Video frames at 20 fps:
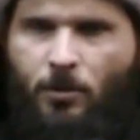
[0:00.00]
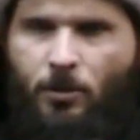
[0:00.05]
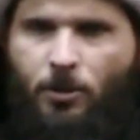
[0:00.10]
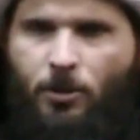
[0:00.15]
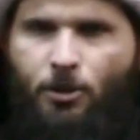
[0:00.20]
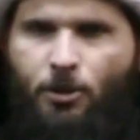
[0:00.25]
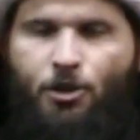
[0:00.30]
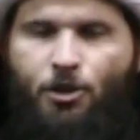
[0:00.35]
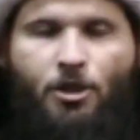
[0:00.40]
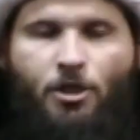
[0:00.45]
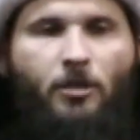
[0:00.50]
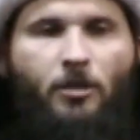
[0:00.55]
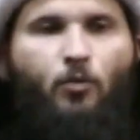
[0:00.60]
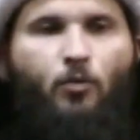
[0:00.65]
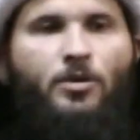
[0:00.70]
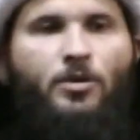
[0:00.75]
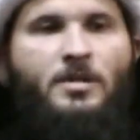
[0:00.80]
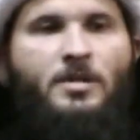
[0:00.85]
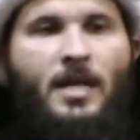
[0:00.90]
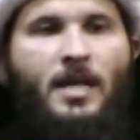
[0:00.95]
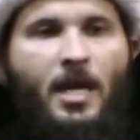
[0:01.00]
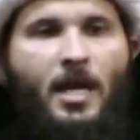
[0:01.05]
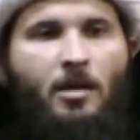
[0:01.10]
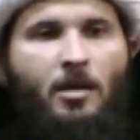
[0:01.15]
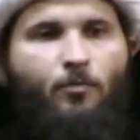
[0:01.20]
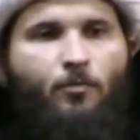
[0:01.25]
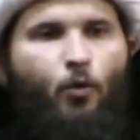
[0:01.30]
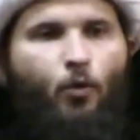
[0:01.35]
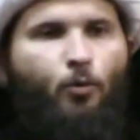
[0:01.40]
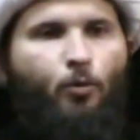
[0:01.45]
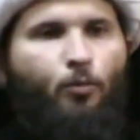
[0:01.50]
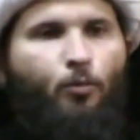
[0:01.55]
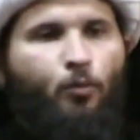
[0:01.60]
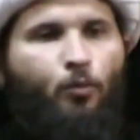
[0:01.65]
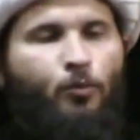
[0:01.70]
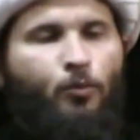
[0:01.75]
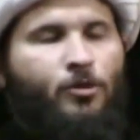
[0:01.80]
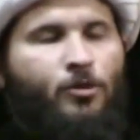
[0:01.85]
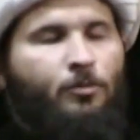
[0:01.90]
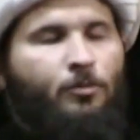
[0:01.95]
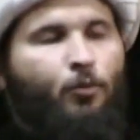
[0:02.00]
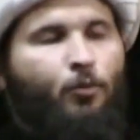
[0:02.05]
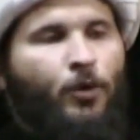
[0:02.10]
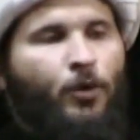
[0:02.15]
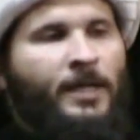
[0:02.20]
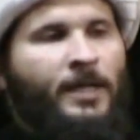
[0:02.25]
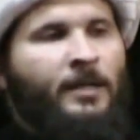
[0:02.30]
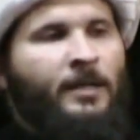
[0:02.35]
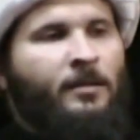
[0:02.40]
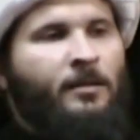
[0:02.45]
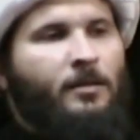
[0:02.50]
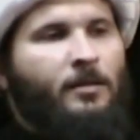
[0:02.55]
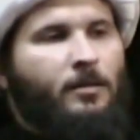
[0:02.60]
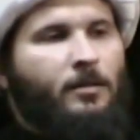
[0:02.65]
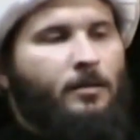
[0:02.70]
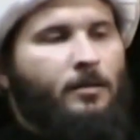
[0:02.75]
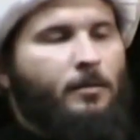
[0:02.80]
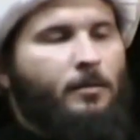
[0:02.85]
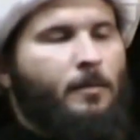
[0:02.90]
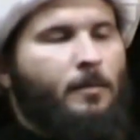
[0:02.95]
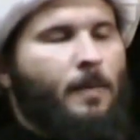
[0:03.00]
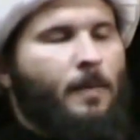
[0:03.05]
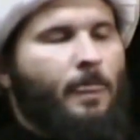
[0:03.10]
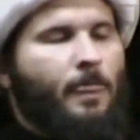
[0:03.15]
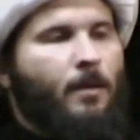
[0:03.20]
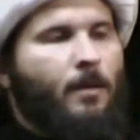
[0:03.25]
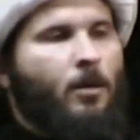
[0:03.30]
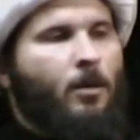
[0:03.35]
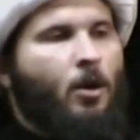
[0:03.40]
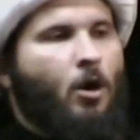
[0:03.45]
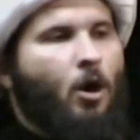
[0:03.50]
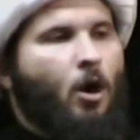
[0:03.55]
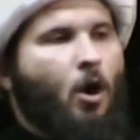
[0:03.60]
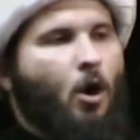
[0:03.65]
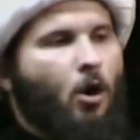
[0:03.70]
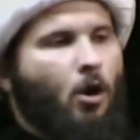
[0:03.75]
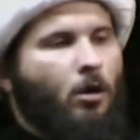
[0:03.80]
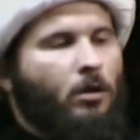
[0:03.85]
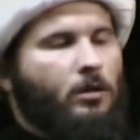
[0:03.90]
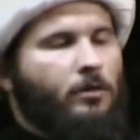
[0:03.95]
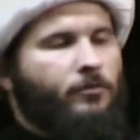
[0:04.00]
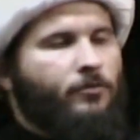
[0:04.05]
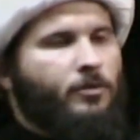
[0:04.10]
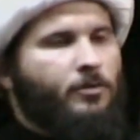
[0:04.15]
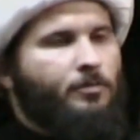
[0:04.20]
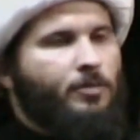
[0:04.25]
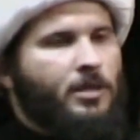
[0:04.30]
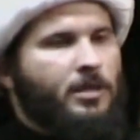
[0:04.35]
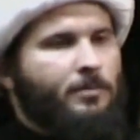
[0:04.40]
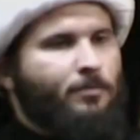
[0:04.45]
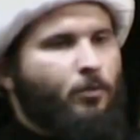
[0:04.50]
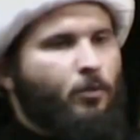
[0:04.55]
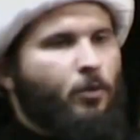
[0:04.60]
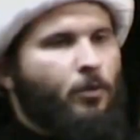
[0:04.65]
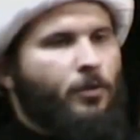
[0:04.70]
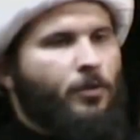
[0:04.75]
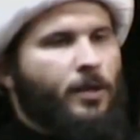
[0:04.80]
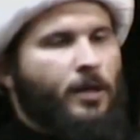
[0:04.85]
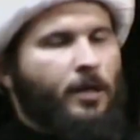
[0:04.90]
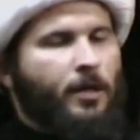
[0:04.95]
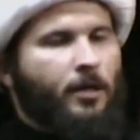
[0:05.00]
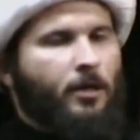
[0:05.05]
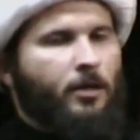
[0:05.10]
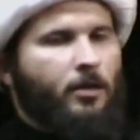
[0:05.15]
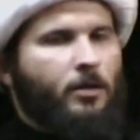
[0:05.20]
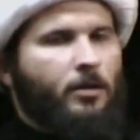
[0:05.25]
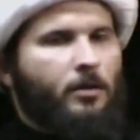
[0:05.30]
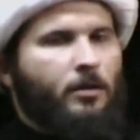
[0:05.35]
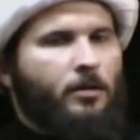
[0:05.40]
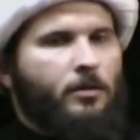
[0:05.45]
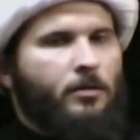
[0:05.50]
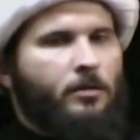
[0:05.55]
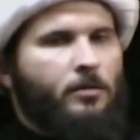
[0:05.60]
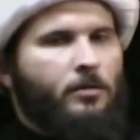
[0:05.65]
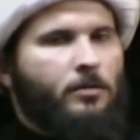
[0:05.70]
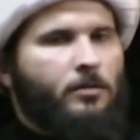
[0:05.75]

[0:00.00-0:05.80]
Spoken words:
She was able to bring all of the people there